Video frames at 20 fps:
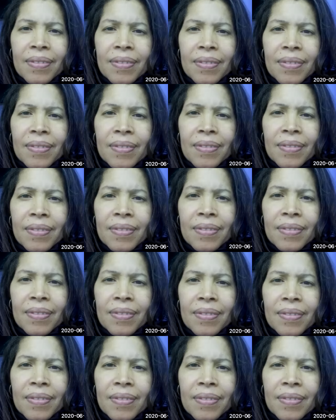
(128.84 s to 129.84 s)

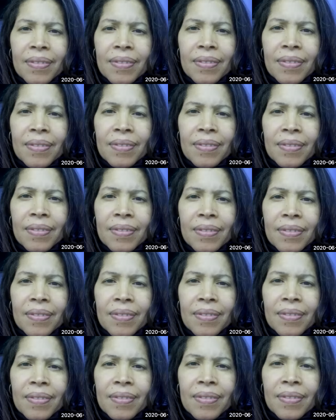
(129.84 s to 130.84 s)

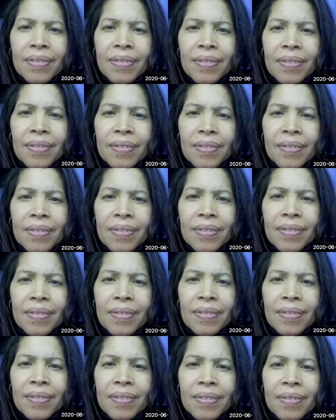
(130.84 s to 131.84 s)

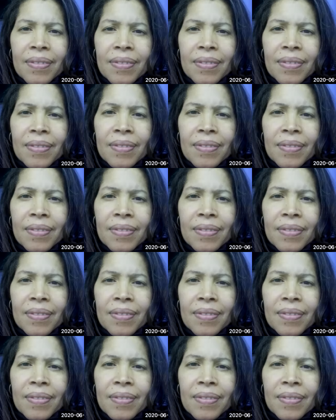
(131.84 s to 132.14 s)
(silence)